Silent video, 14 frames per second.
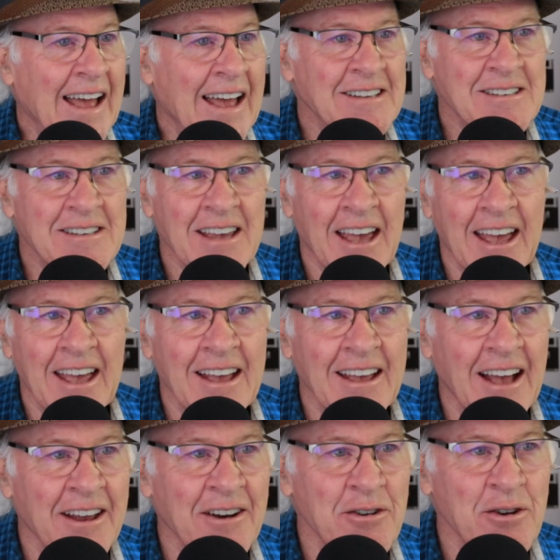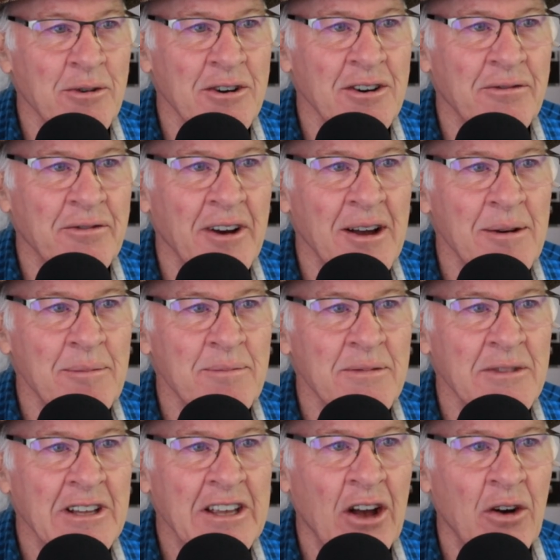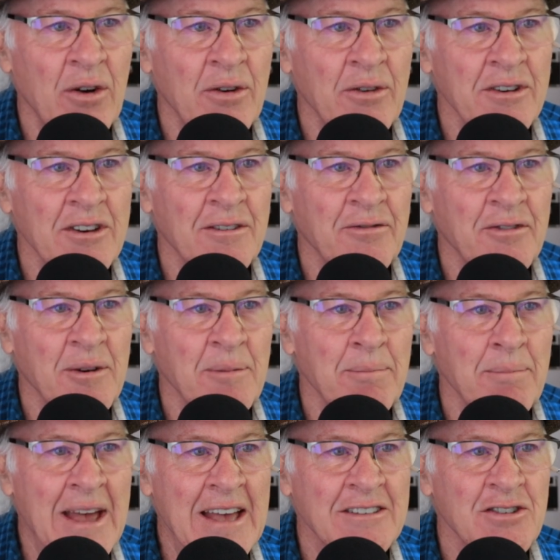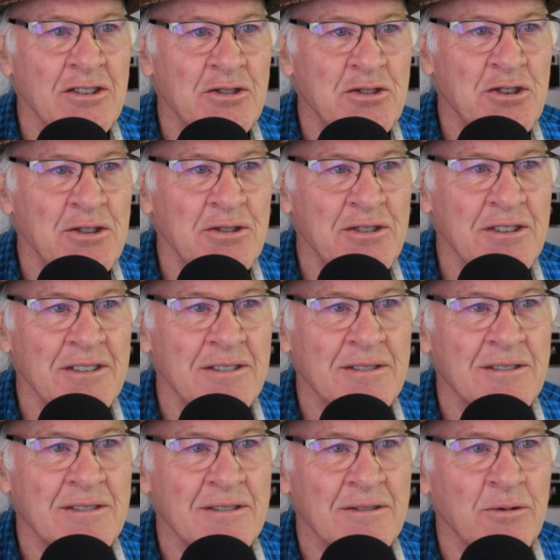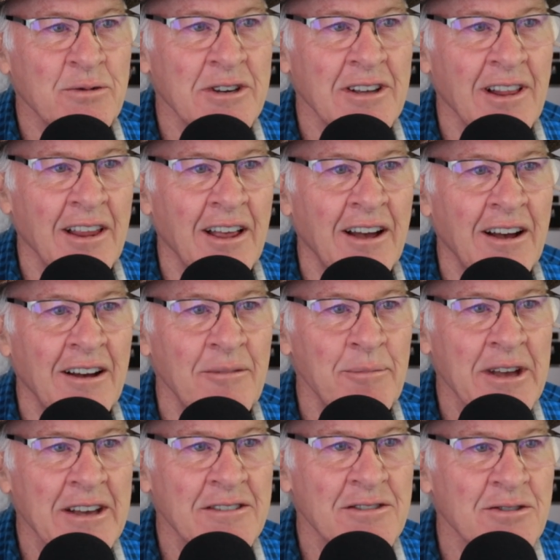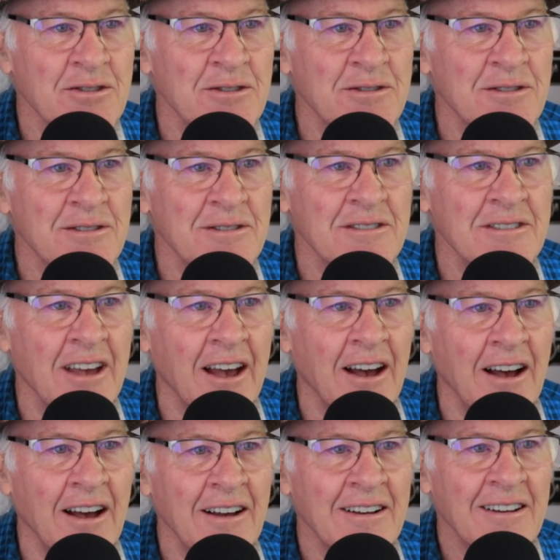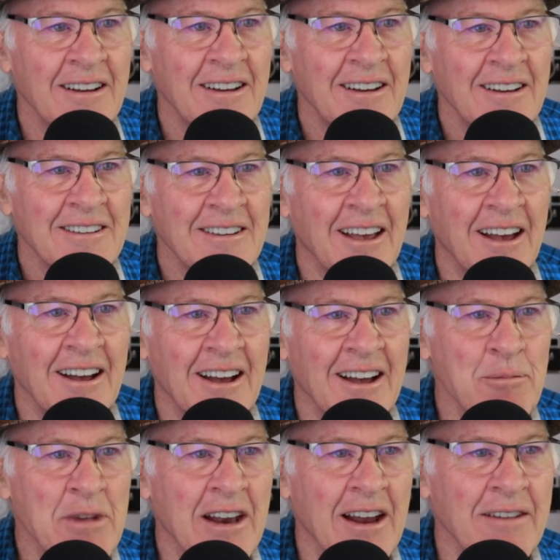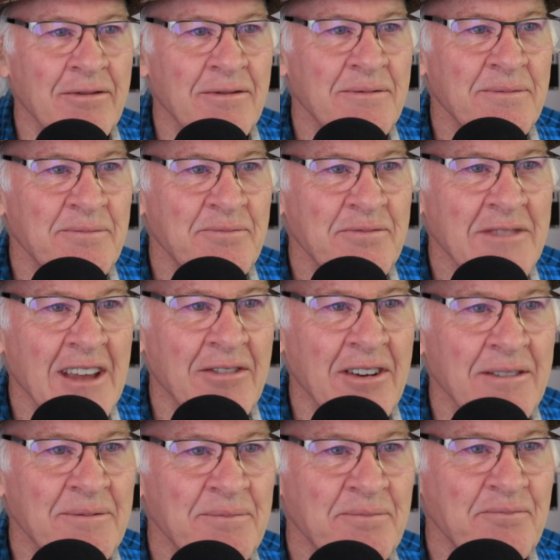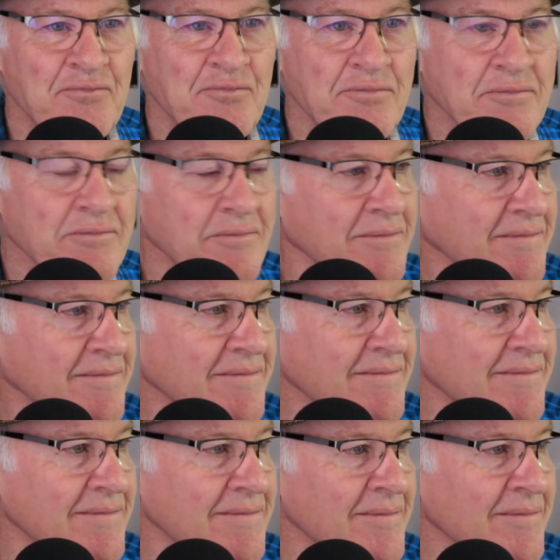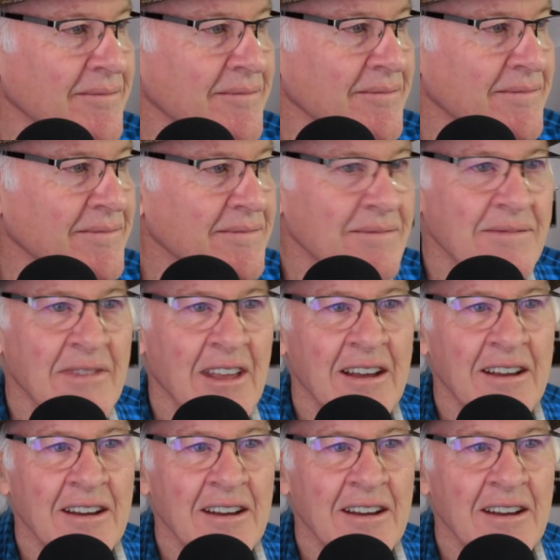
SK, I don't know where you're from. Leon, you're from Massachusetts. We love Massachusetts. Yeah. Yeah. I mean, no way. We got a Mekong River checking in.